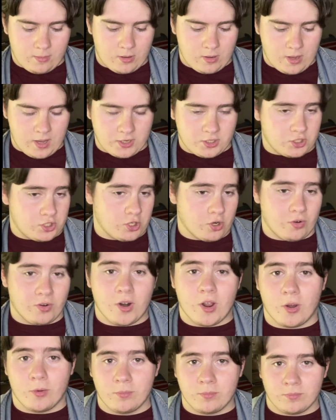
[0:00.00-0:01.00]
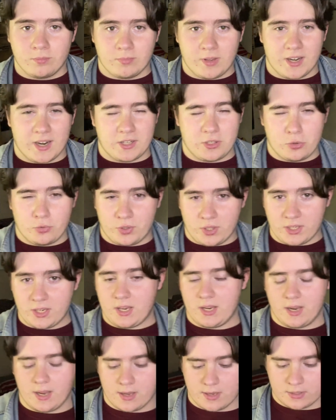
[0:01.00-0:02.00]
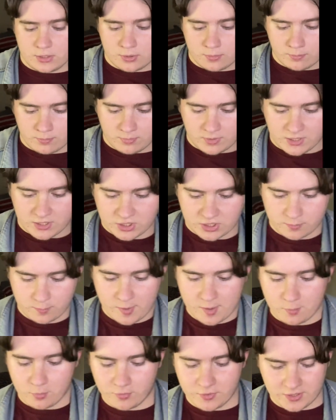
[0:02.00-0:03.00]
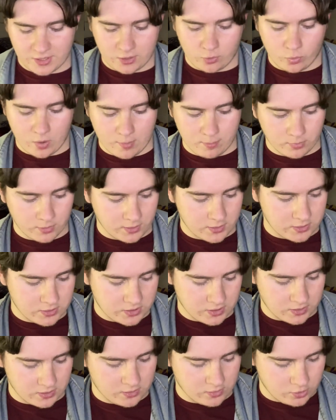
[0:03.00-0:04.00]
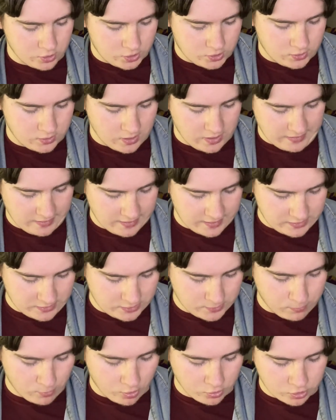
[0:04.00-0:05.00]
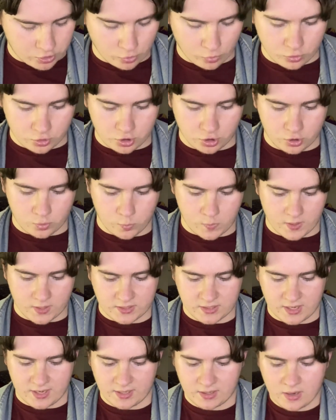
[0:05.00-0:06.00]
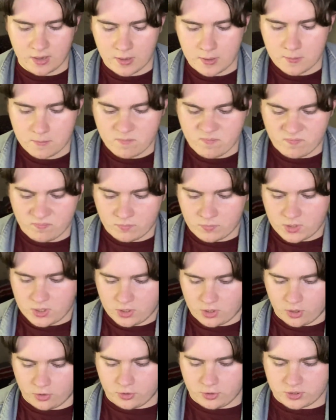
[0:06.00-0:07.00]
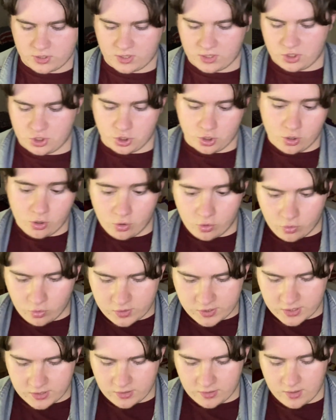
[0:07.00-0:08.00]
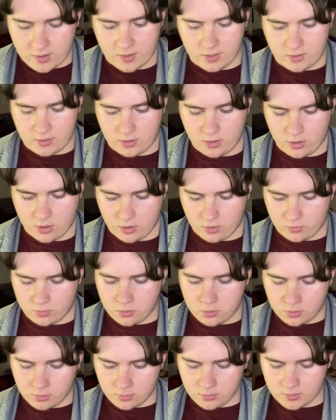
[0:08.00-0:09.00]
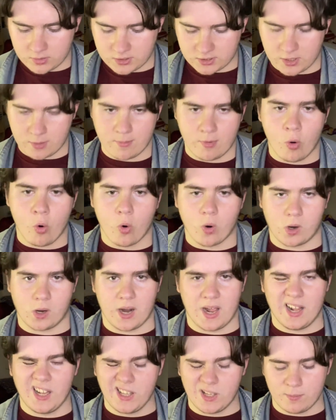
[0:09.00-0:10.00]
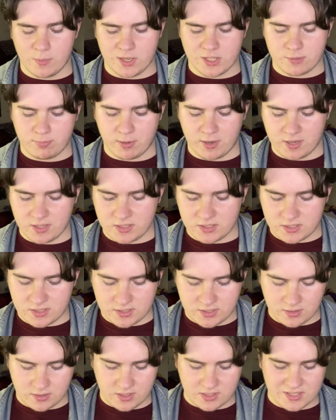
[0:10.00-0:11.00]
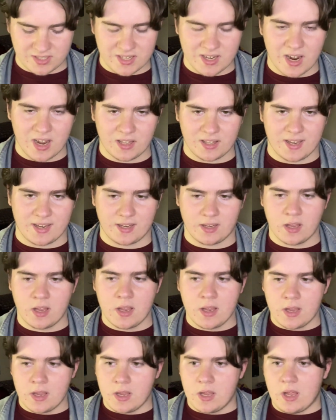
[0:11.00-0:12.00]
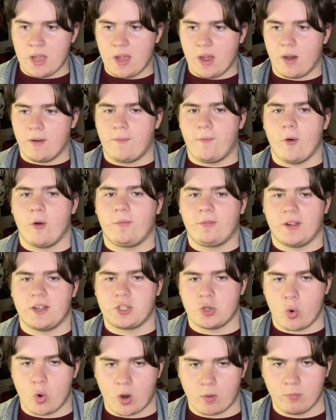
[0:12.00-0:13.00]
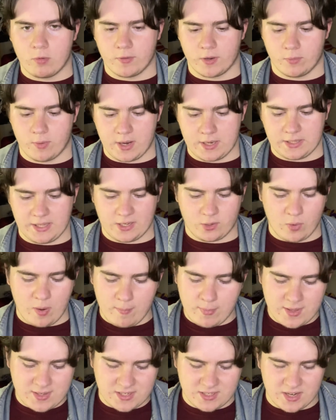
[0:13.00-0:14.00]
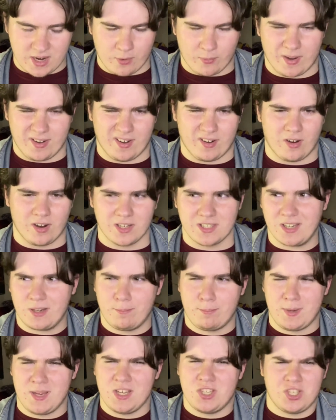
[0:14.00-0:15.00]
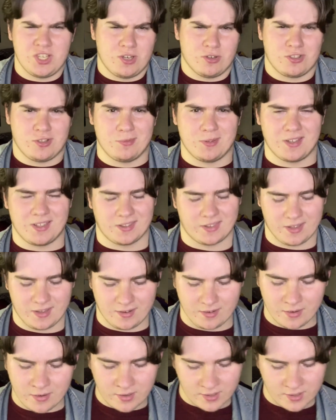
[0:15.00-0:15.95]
I just don't know, and I don't think he has. He just made movies like Gremlins and like, Small Soldiers, where it's, like, you know, there's, like, jokes and, like, you know, some horror elements, but it's not, like, a full-fledged horror movie, right? Like, Gremlins is not rated R. It's, like, PG or something like that.